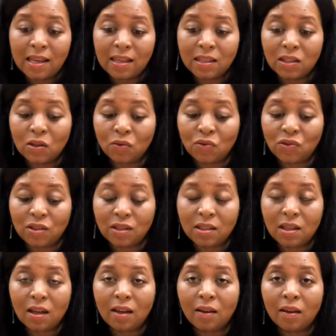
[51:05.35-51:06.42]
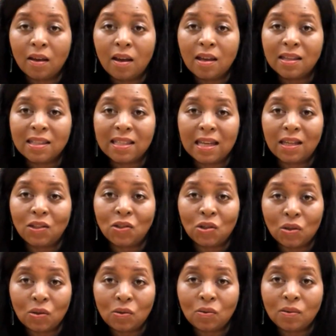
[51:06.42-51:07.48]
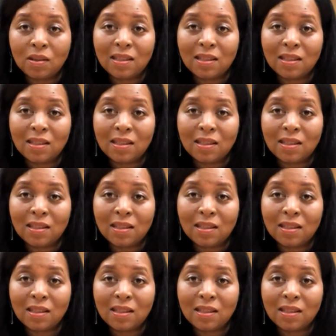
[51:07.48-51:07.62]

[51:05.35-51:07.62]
So just stay tuned,